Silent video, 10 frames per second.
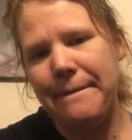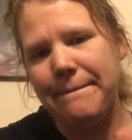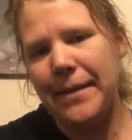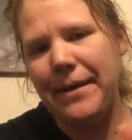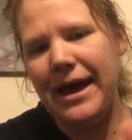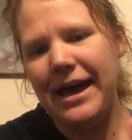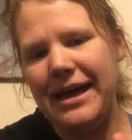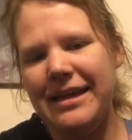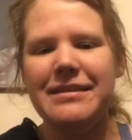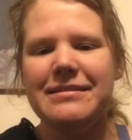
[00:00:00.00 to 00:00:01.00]
Bye
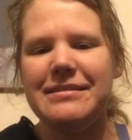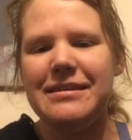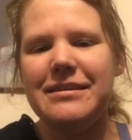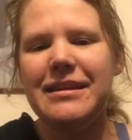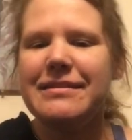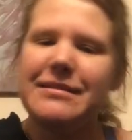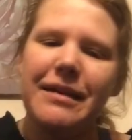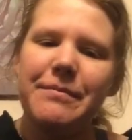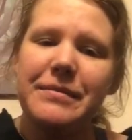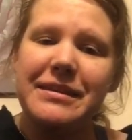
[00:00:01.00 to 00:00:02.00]
bye. See you next
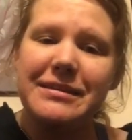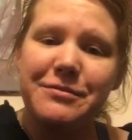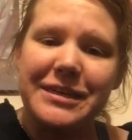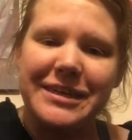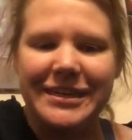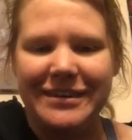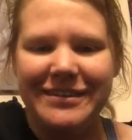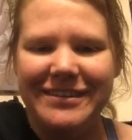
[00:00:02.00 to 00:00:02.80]
time. Get to reading.